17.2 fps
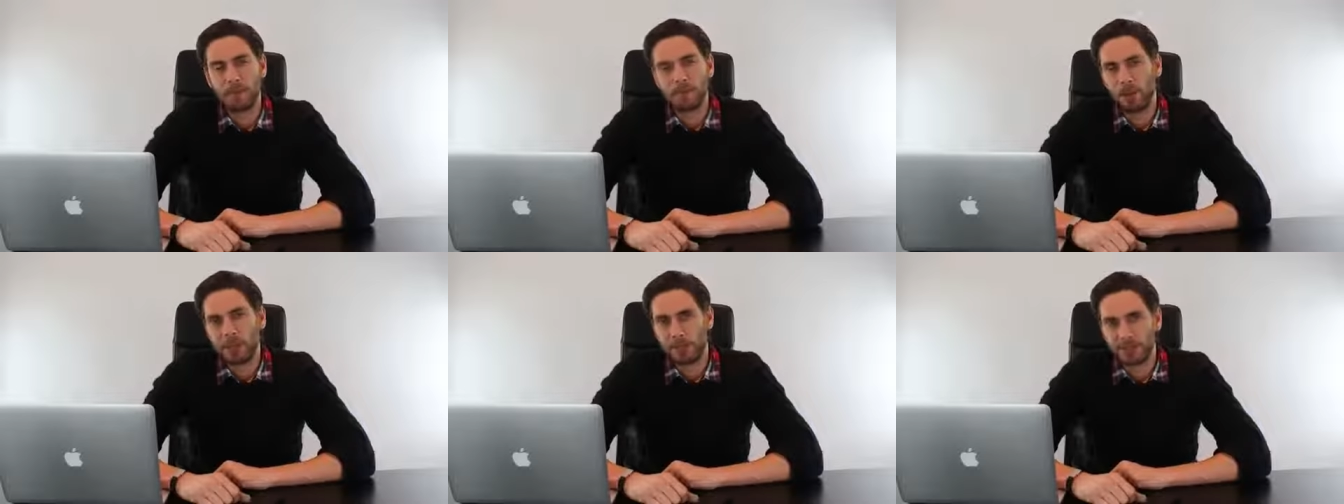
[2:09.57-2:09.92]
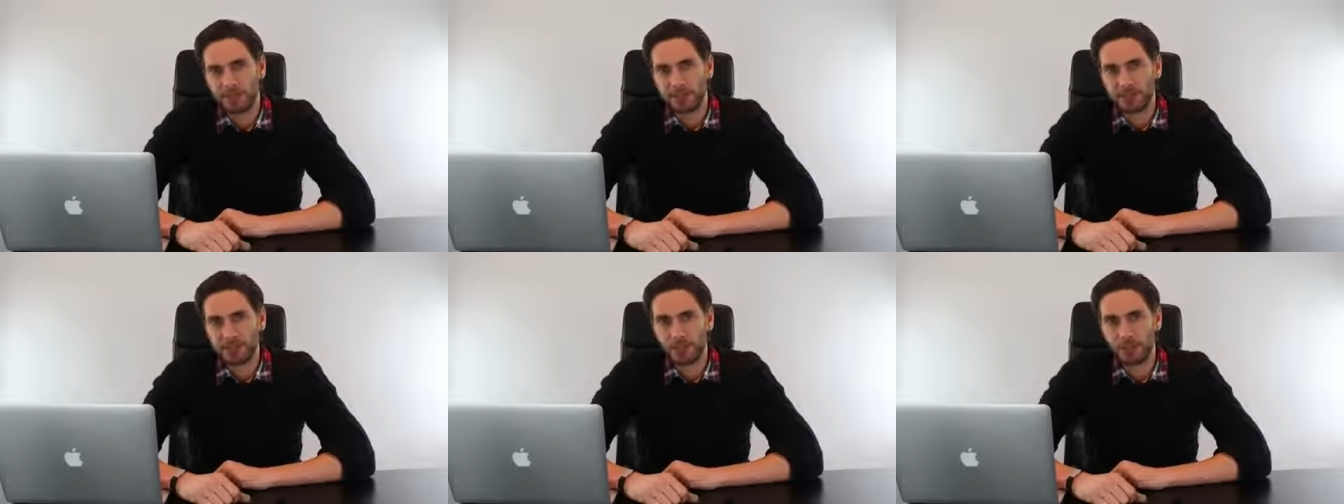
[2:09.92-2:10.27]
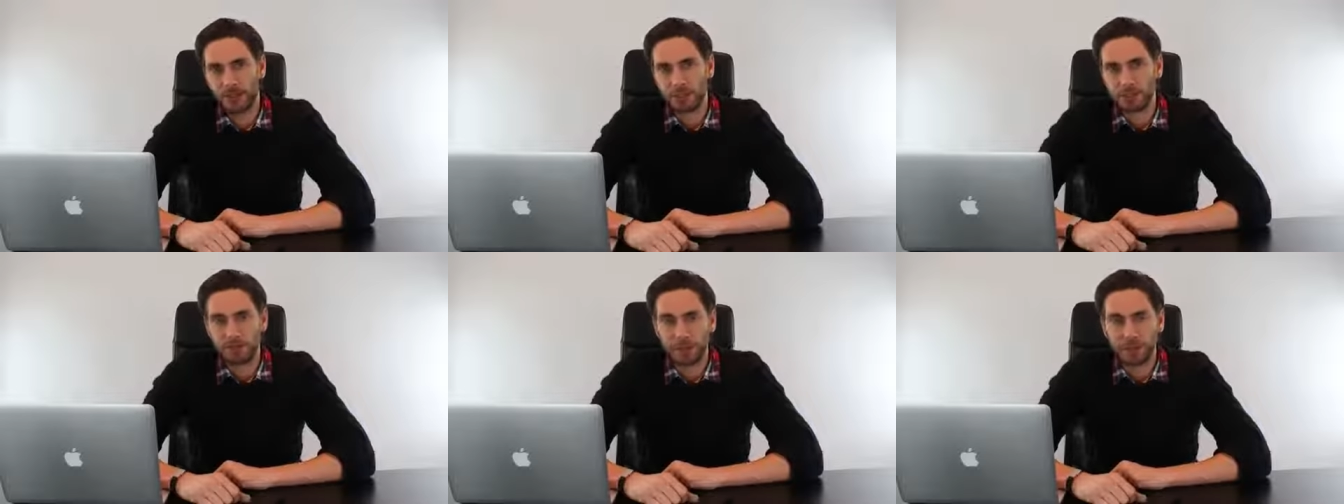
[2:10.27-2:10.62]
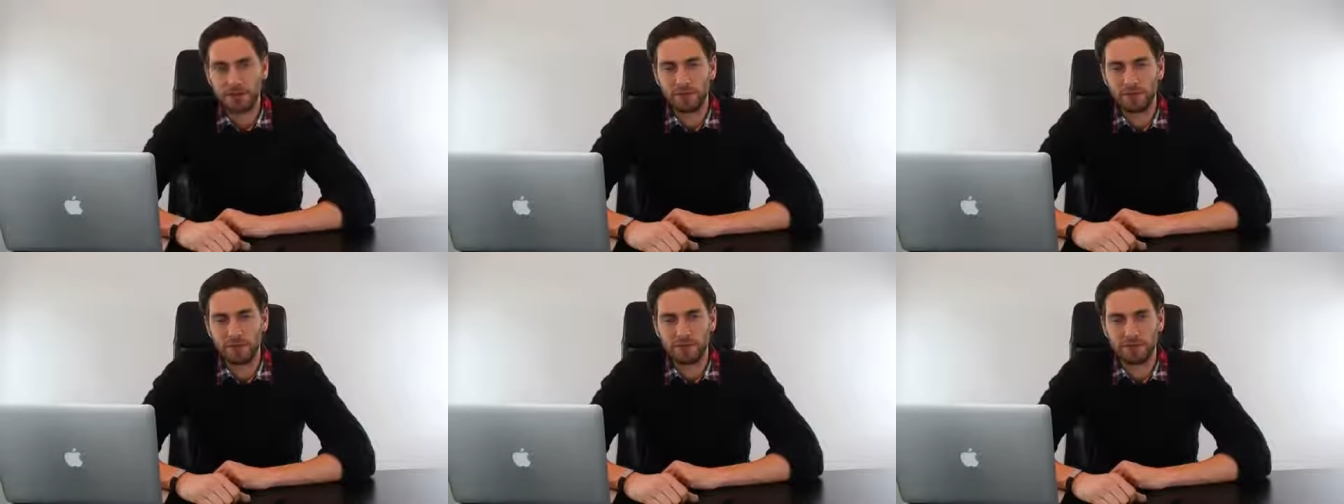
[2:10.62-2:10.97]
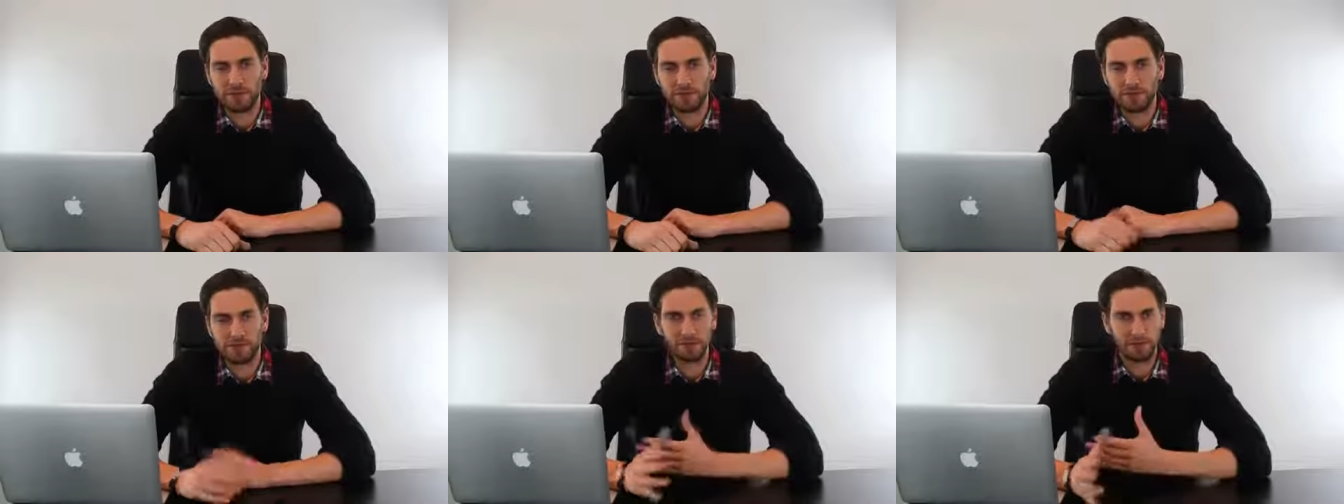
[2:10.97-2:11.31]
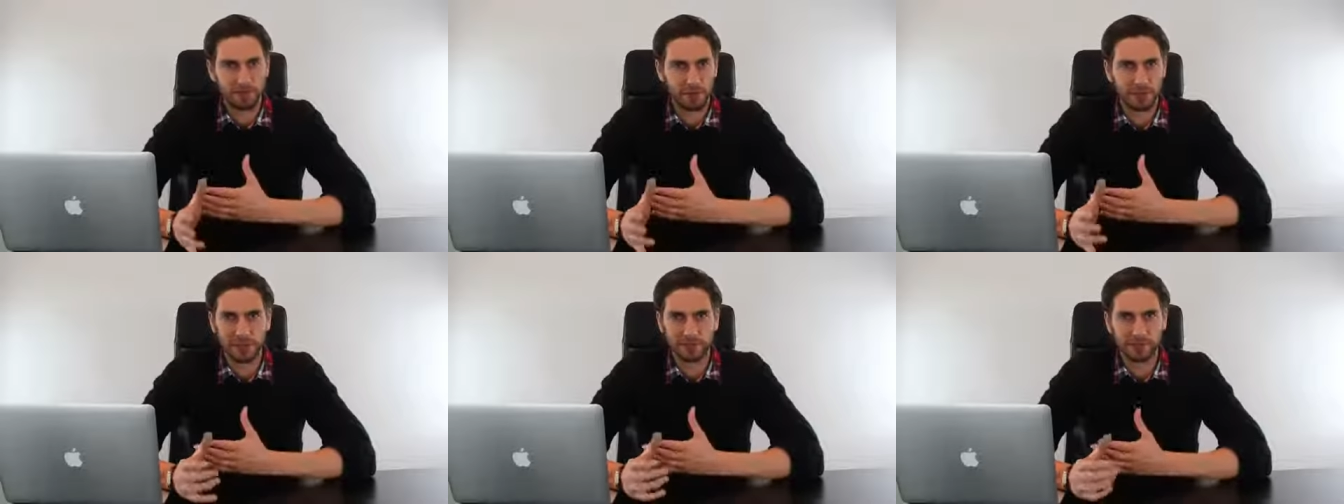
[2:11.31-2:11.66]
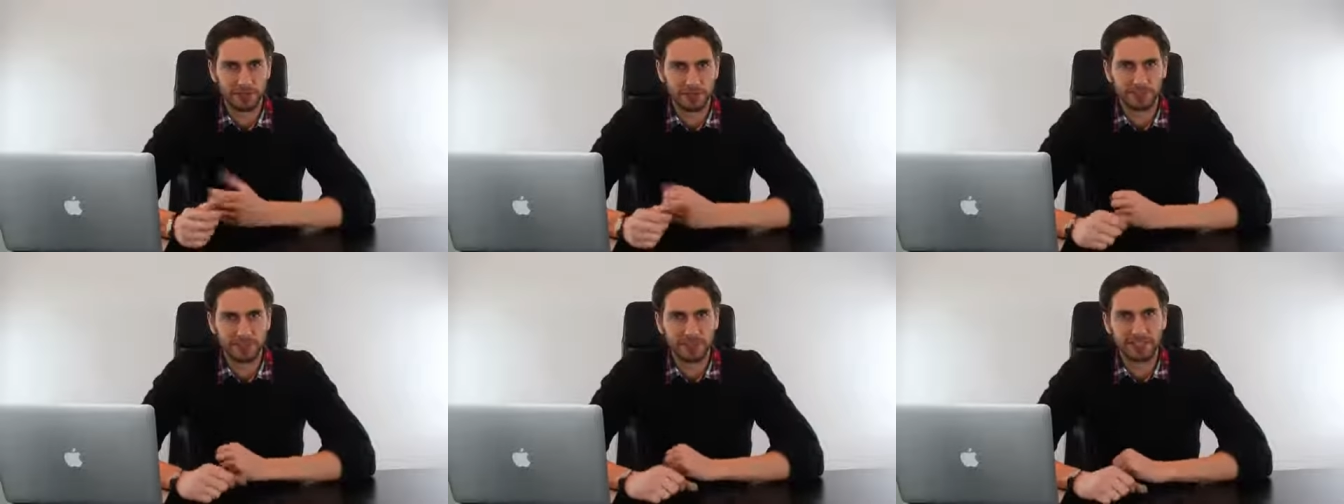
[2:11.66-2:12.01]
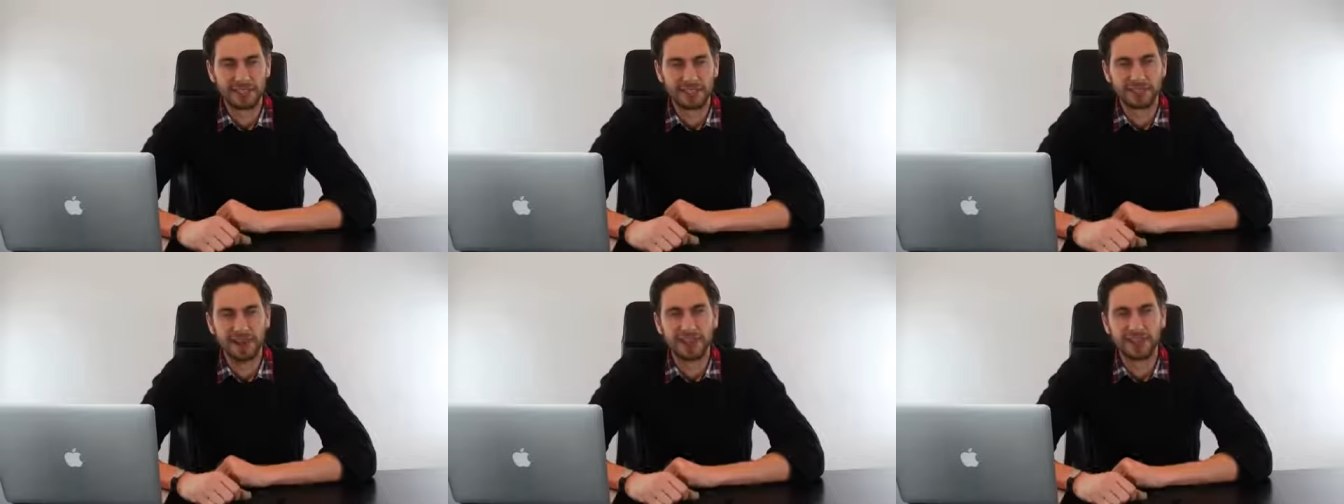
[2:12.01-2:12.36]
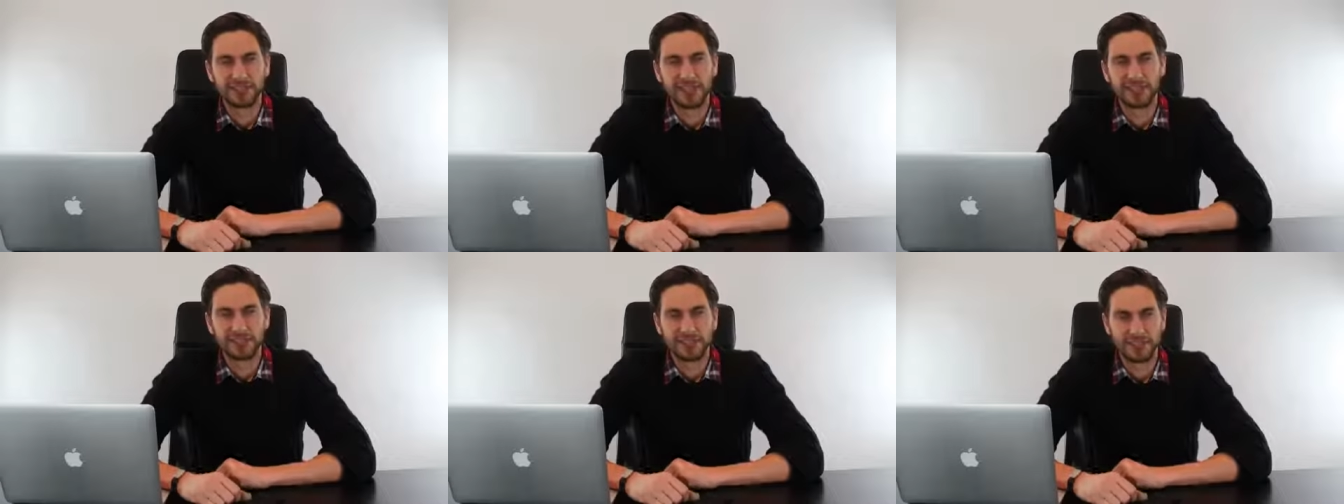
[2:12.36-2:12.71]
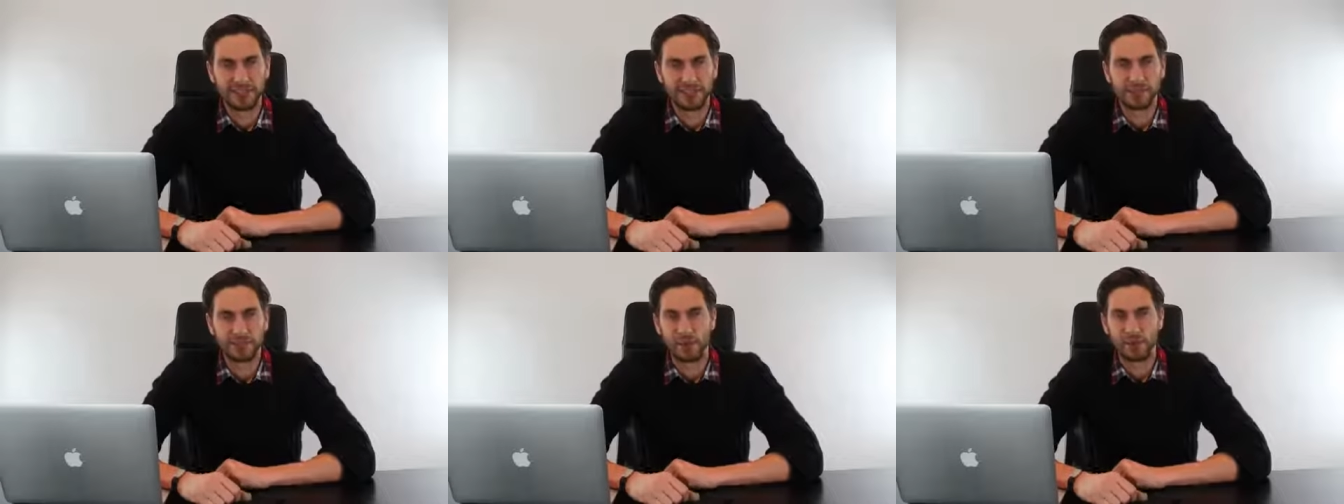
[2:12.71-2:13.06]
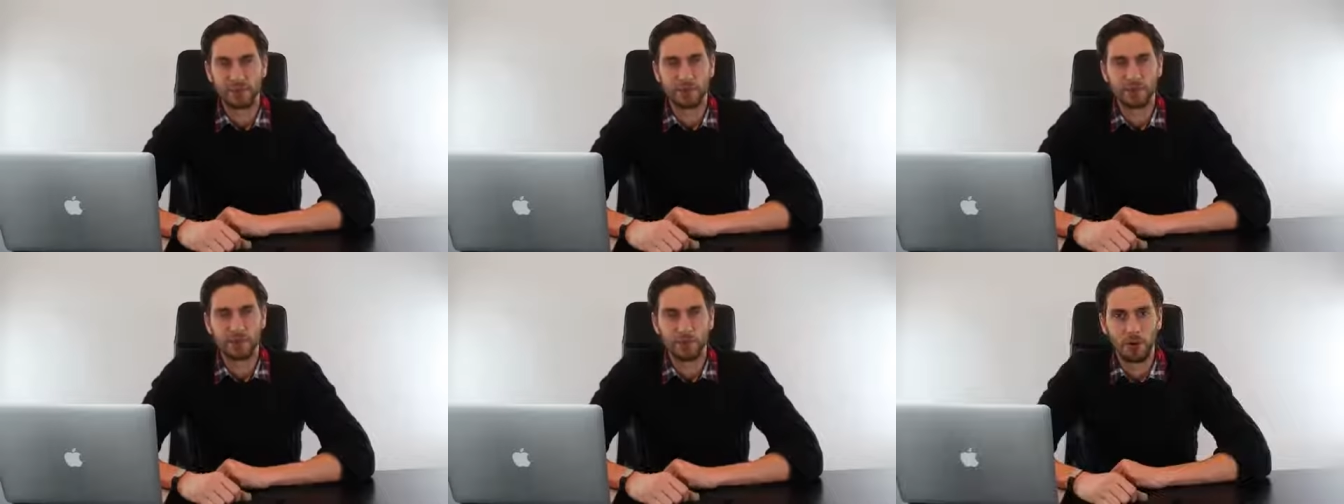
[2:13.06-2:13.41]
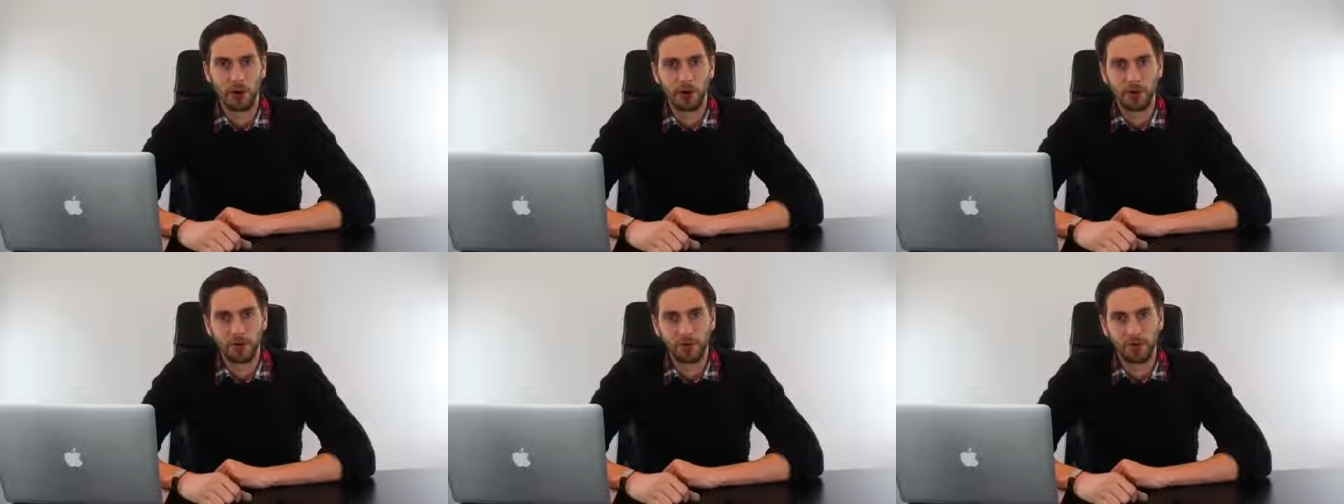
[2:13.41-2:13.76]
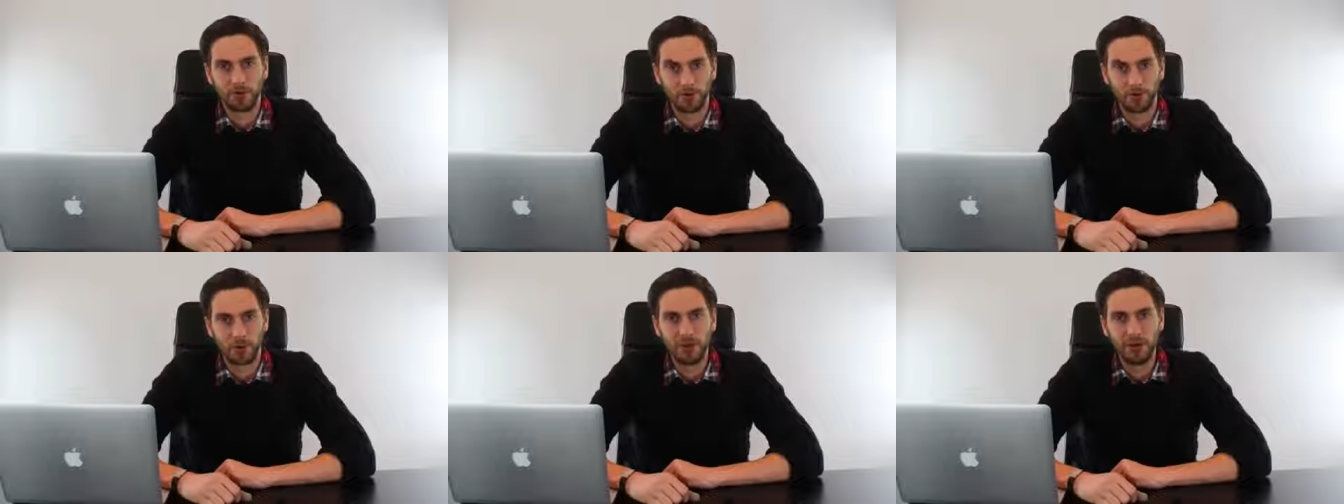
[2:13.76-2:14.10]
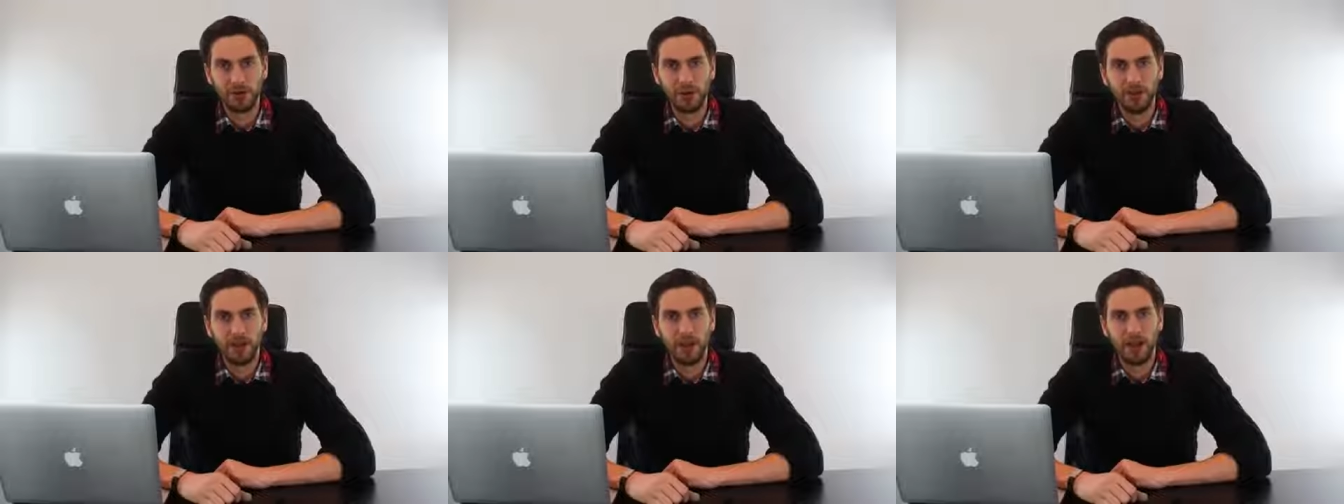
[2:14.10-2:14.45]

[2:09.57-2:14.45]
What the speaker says: My business works 24/7, 365 days a year, whether I'm working or not.